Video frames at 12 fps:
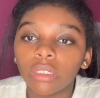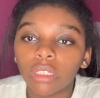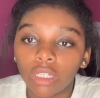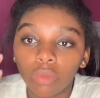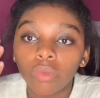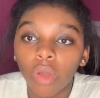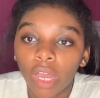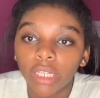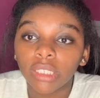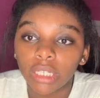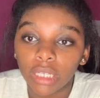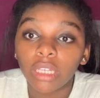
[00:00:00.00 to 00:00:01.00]
that you know how to
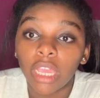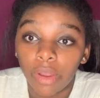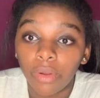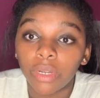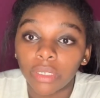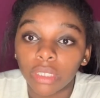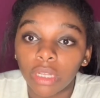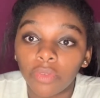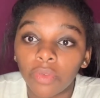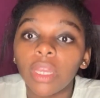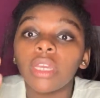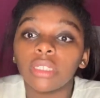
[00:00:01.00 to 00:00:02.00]
take care of yourself
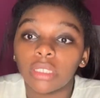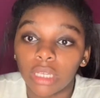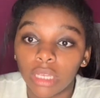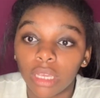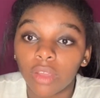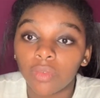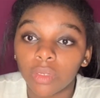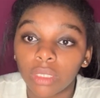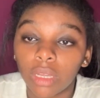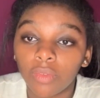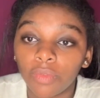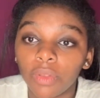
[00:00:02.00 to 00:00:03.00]
and take care of
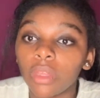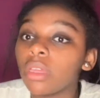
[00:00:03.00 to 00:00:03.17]
yourself.